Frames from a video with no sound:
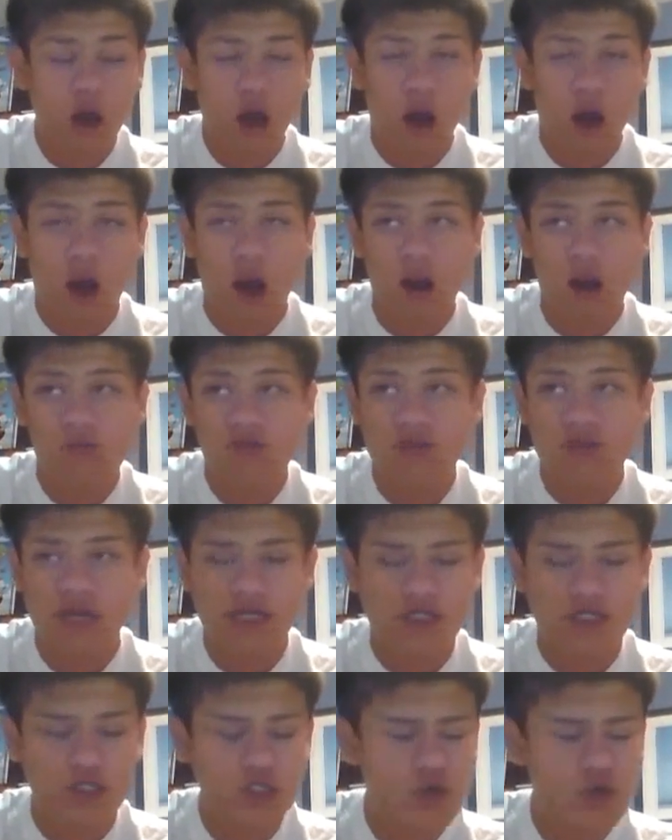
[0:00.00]
So
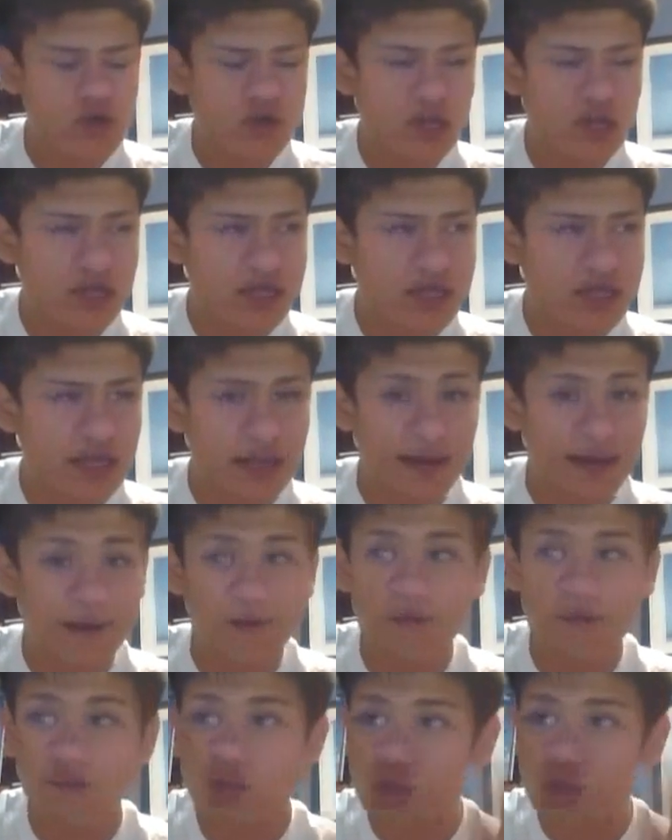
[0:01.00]
I do think
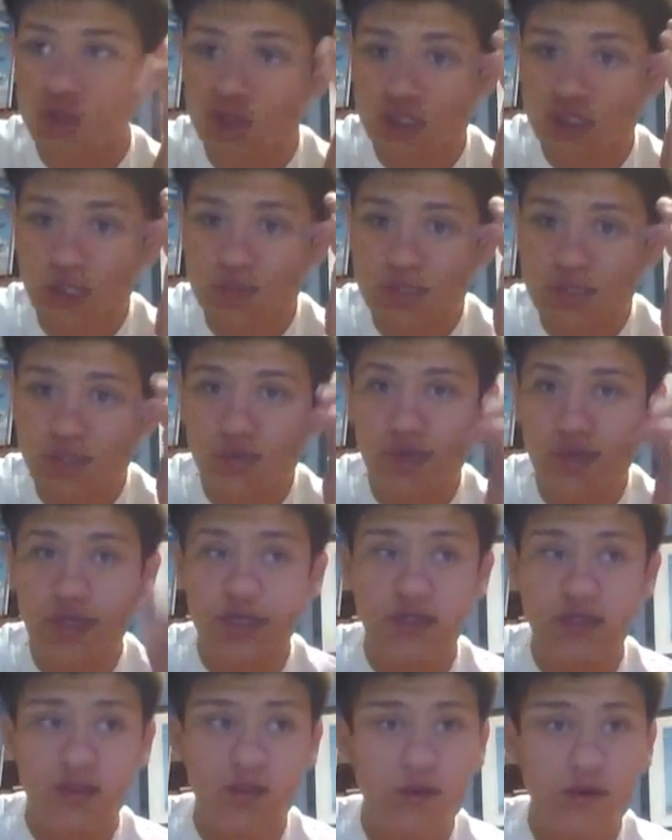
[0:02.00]
that to some
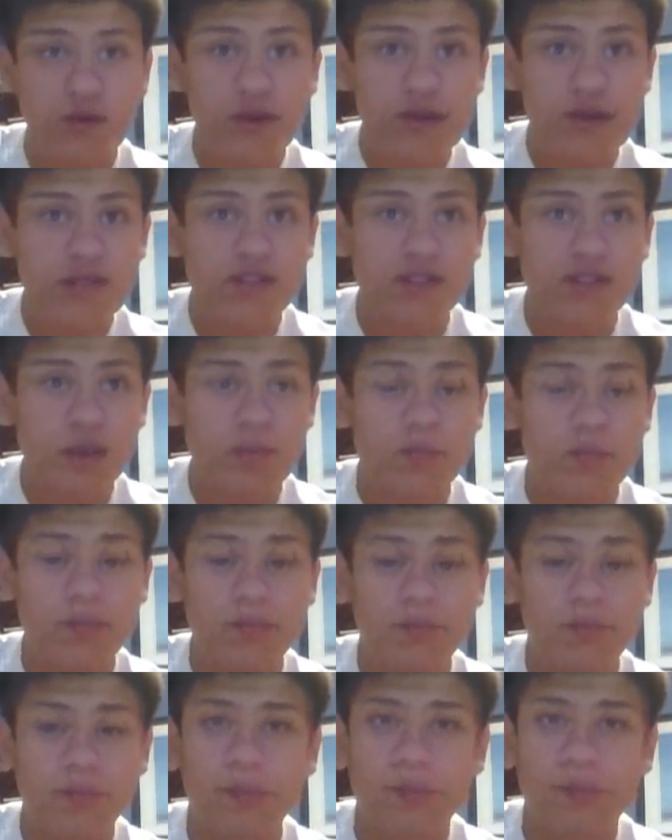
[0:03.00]
degree there is some
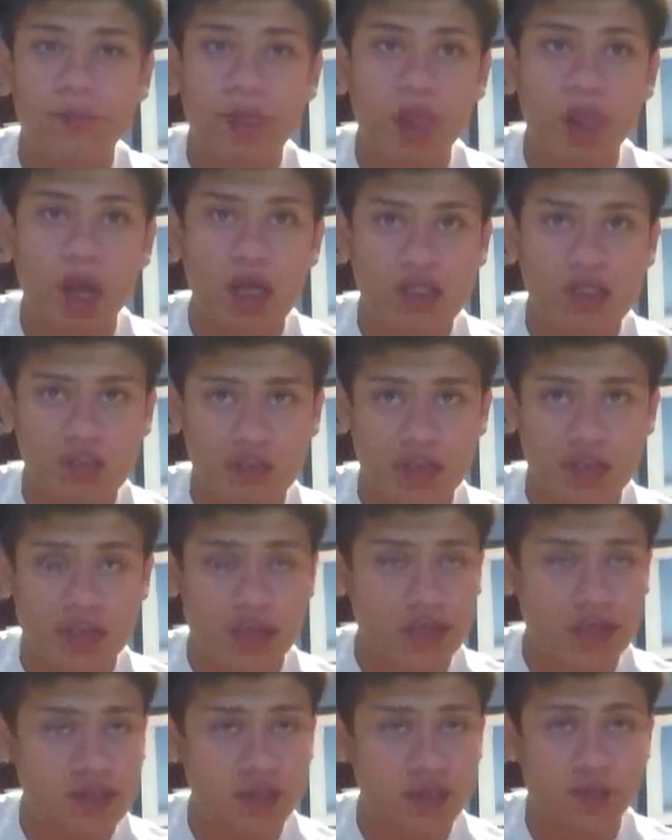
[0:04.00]

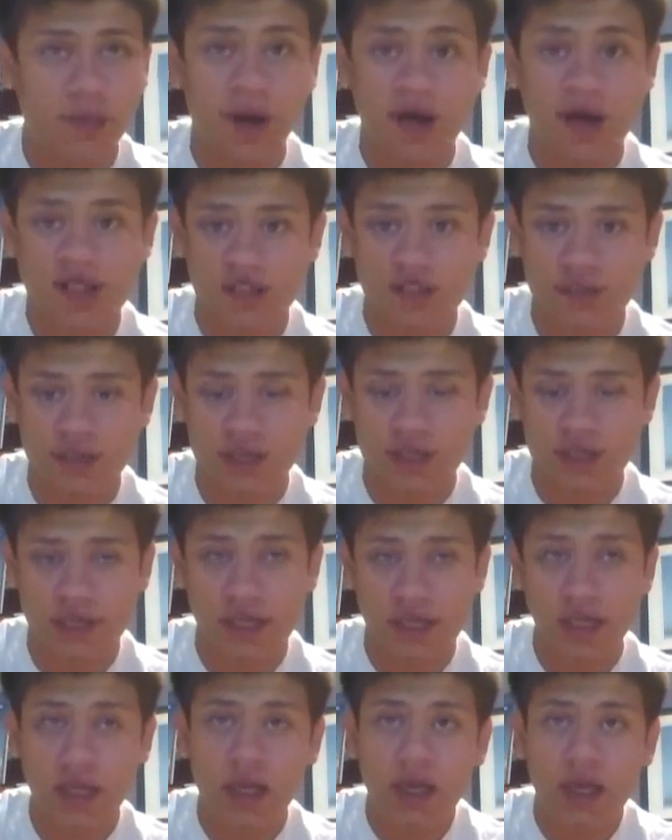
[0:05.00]
plausibility, some
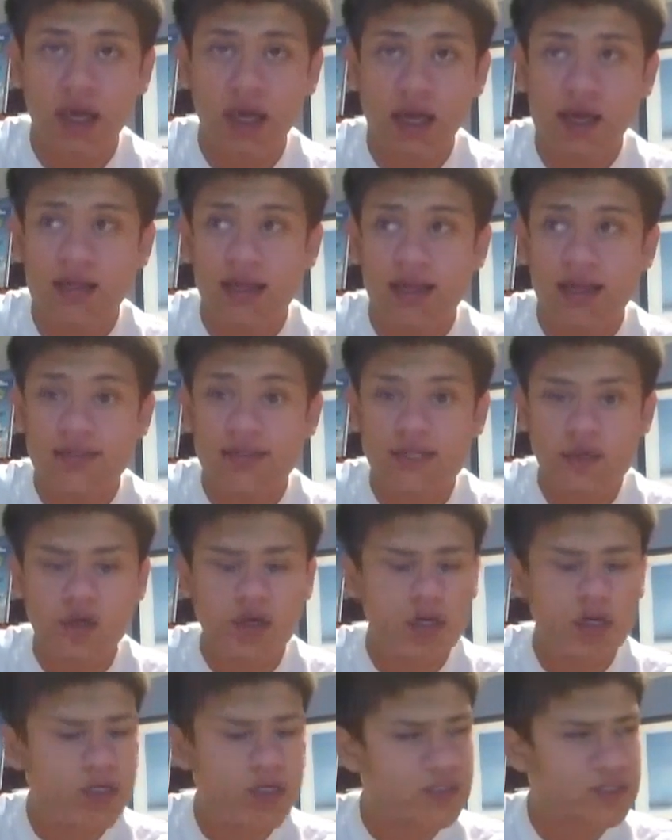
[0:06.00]
possibility that Daryl
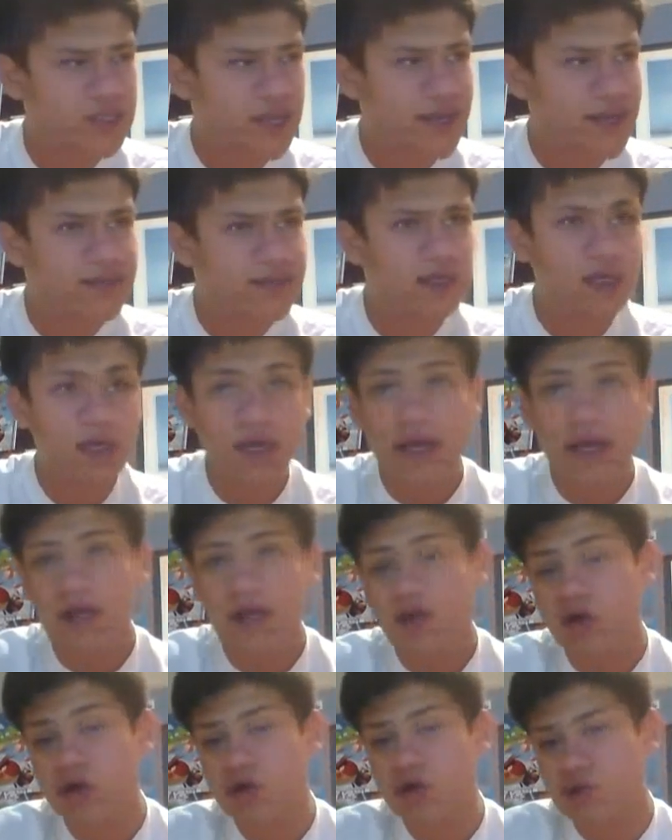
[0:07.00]
could have died in
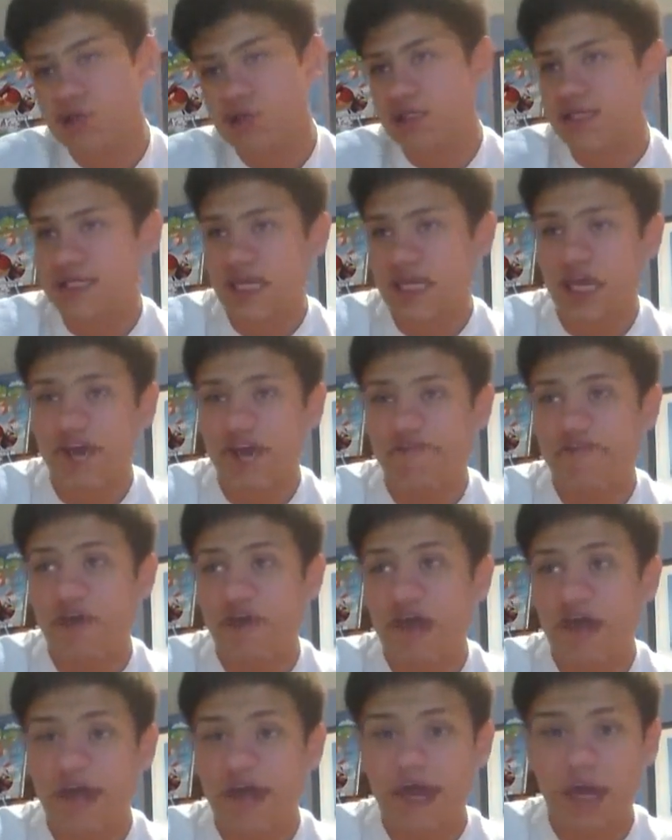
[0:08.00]
order to save
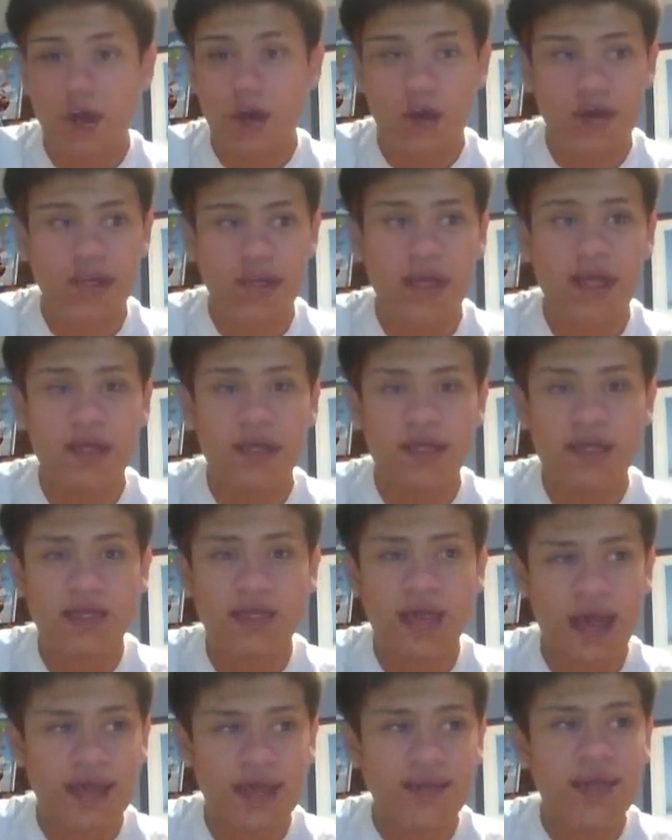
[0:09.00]
Aaron, and in
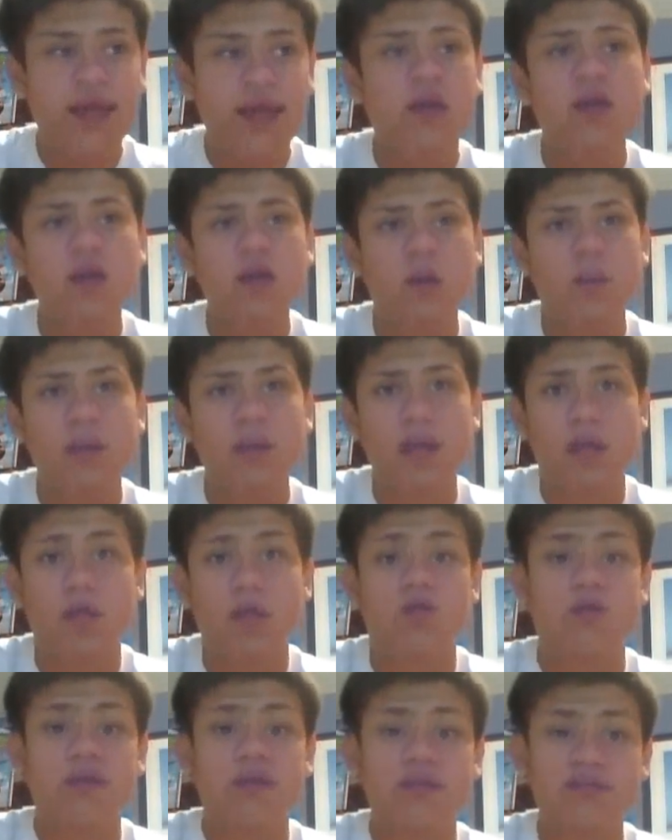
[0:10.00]
that could have been a
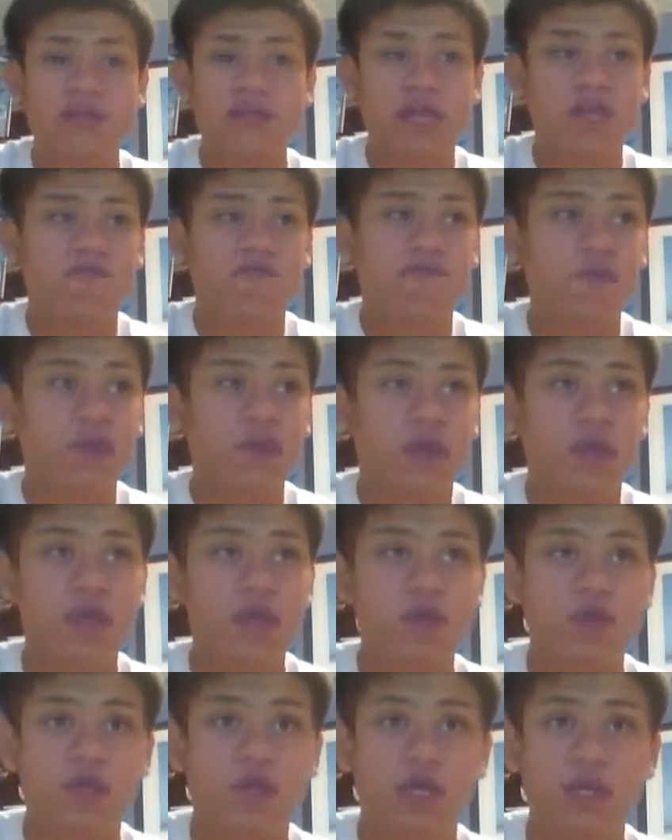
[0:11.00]
great death for the
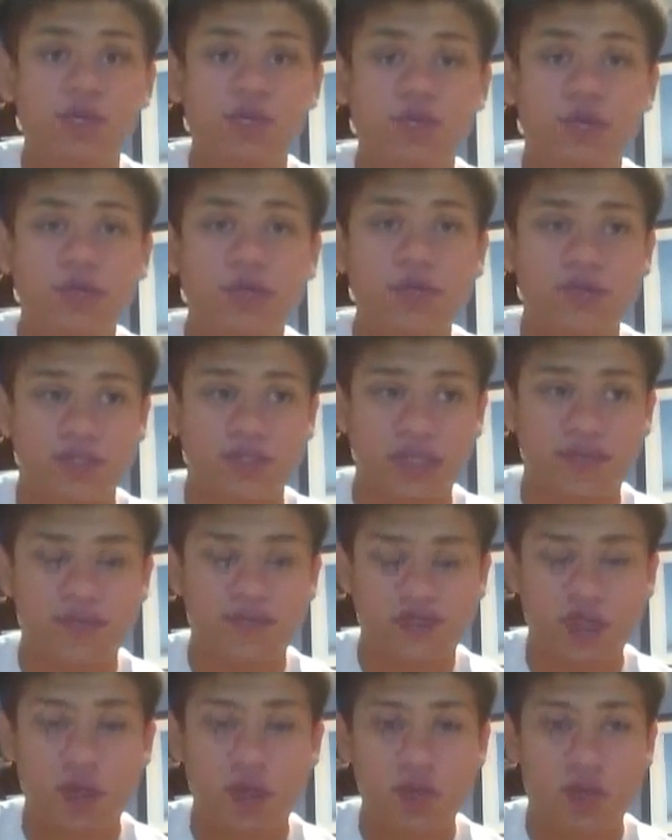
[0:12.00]
character, him trying to save
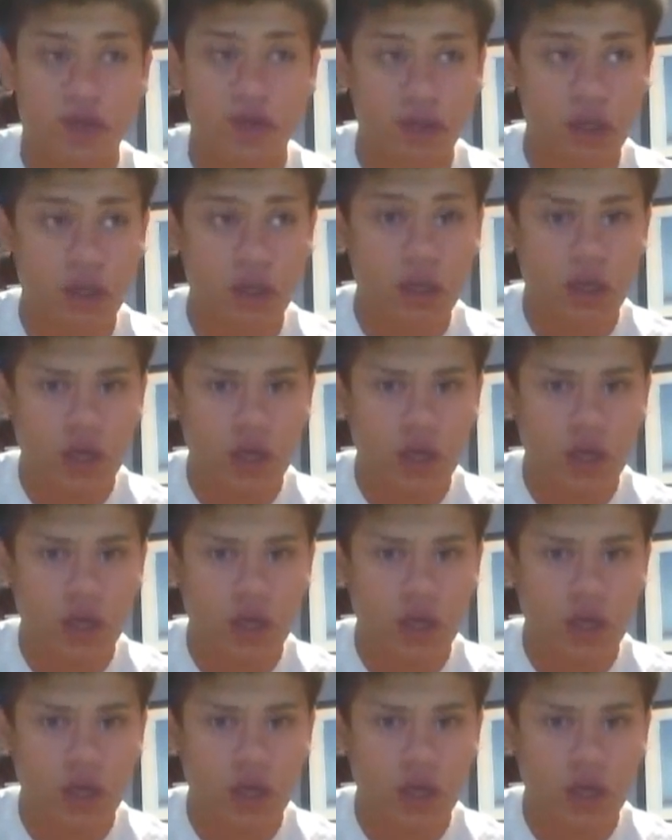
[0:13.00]
someone.